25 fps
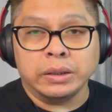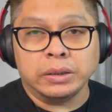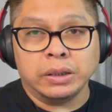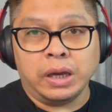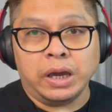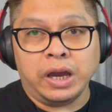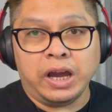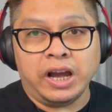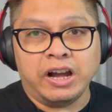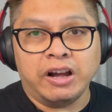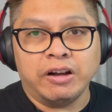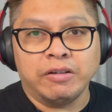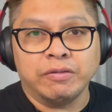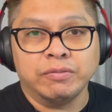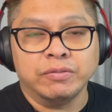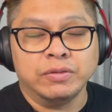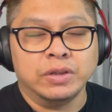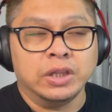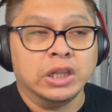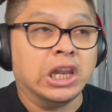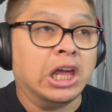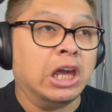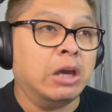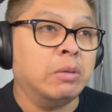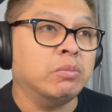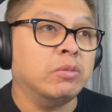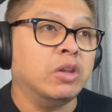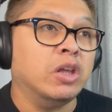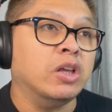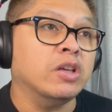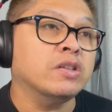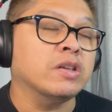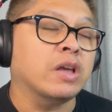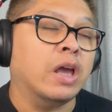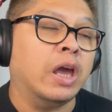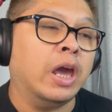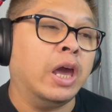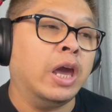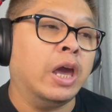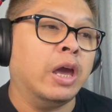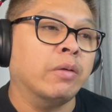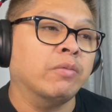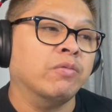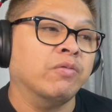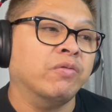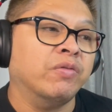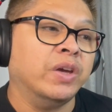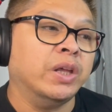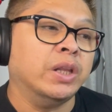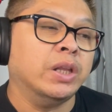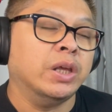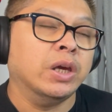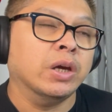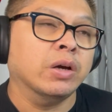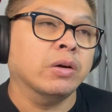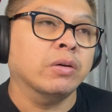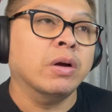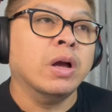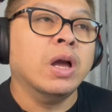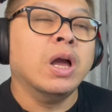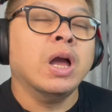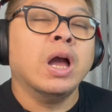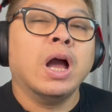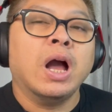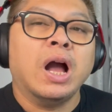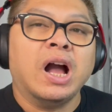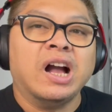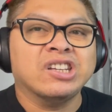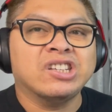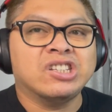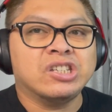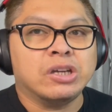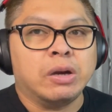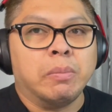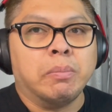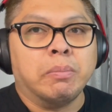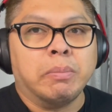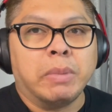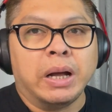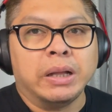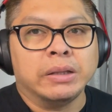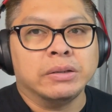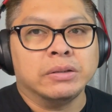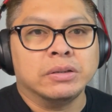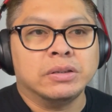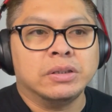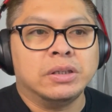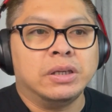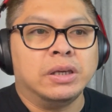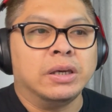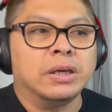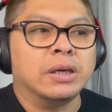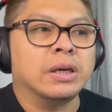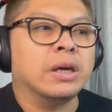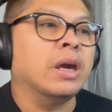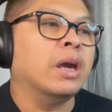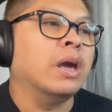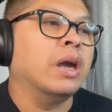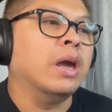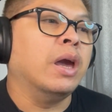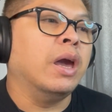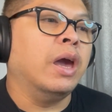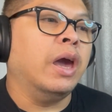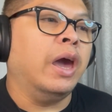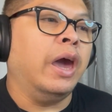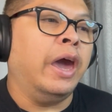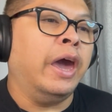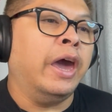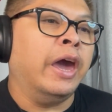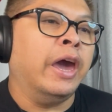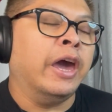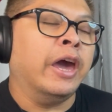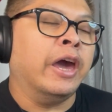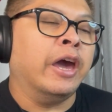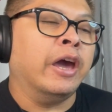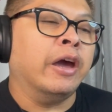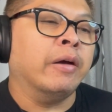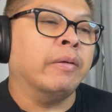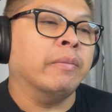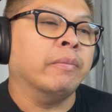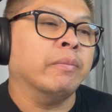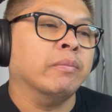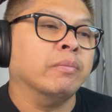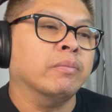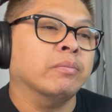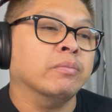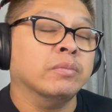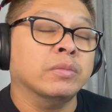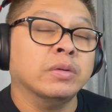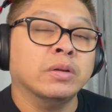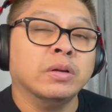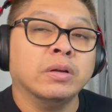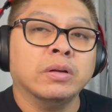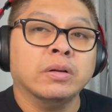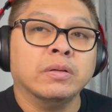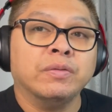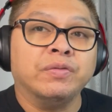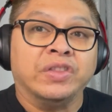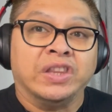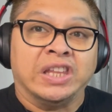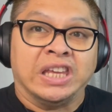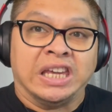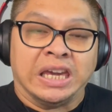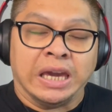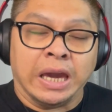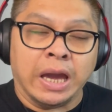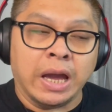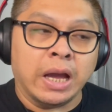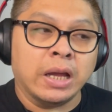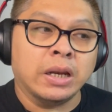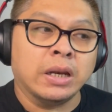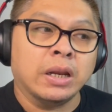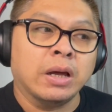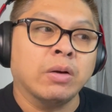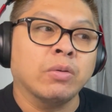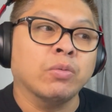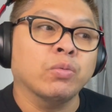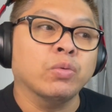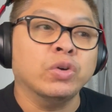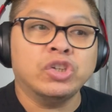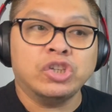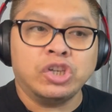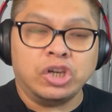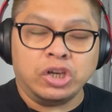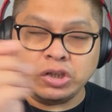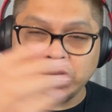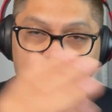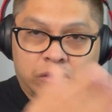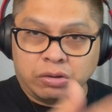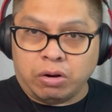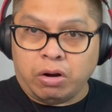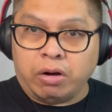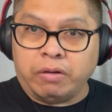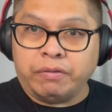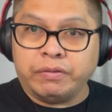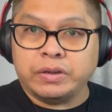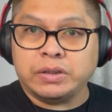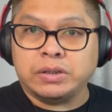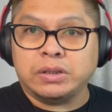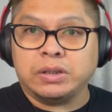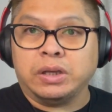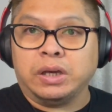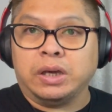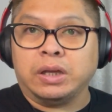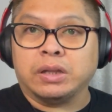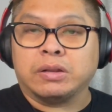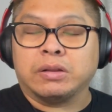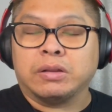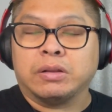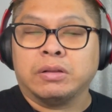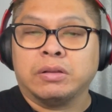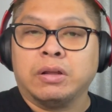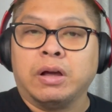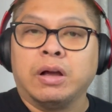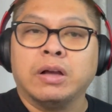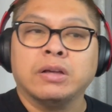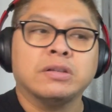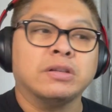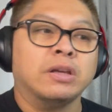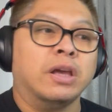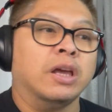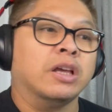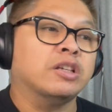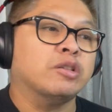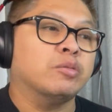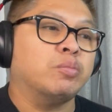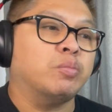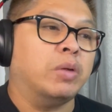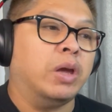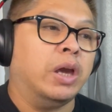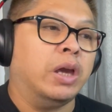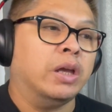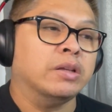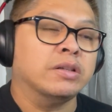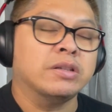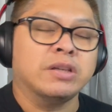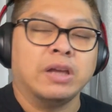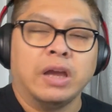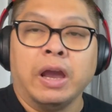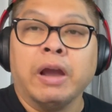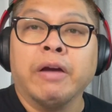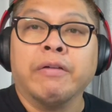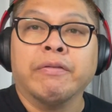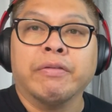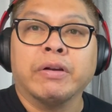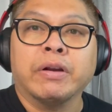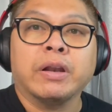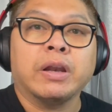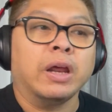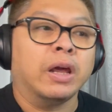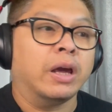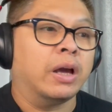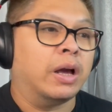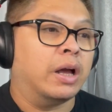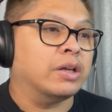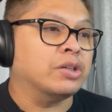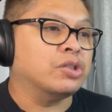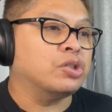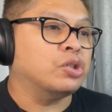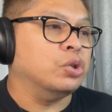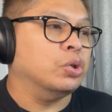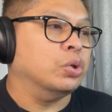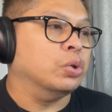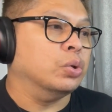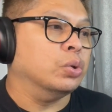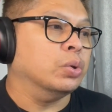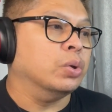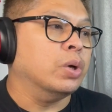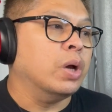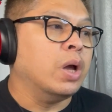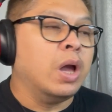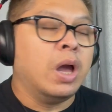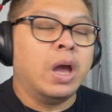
they have named this video a shamanic Diana, which is obviously it does explains everything as you